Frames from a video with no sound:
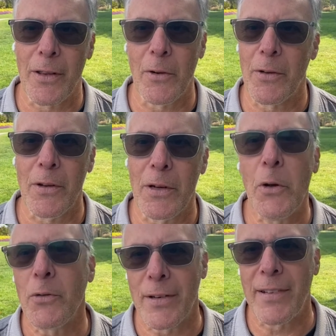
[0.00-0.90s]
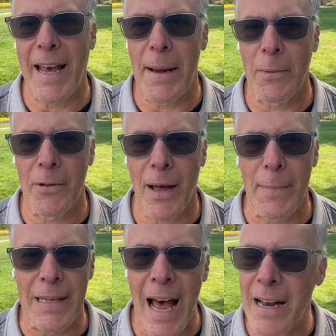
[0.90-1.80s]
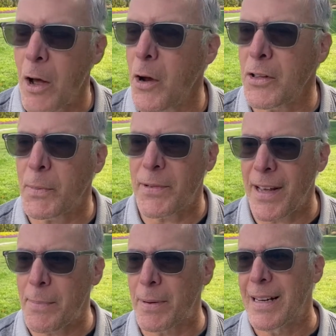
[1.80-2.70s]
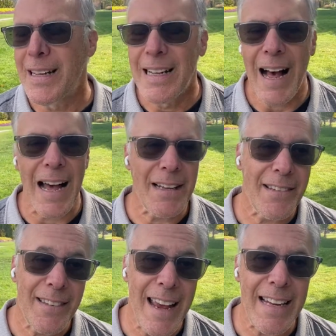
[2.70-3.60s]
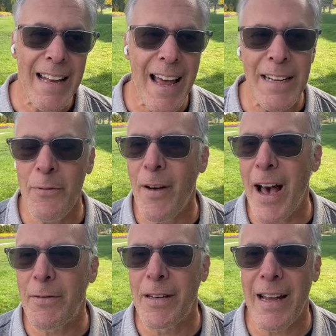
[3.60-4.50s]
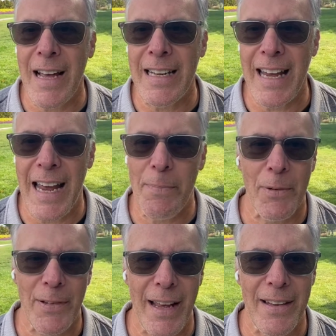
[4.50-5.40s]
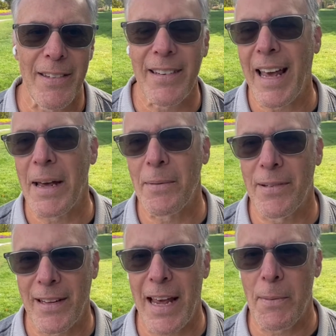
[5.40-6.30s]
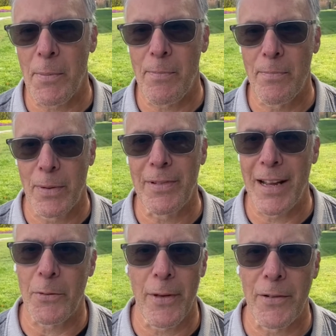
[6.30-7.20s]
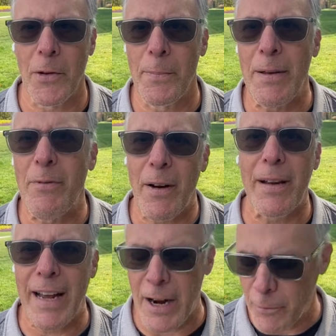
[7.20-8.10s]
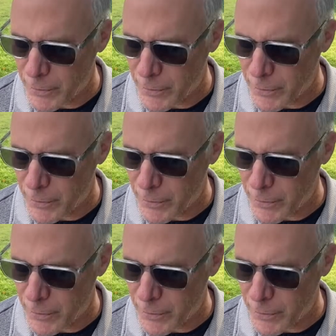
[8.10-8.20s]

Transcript: they're, they're usually scammers. I mean, not 100%, but I could say 95 to 98% scam, scammer potential there. So be very careful,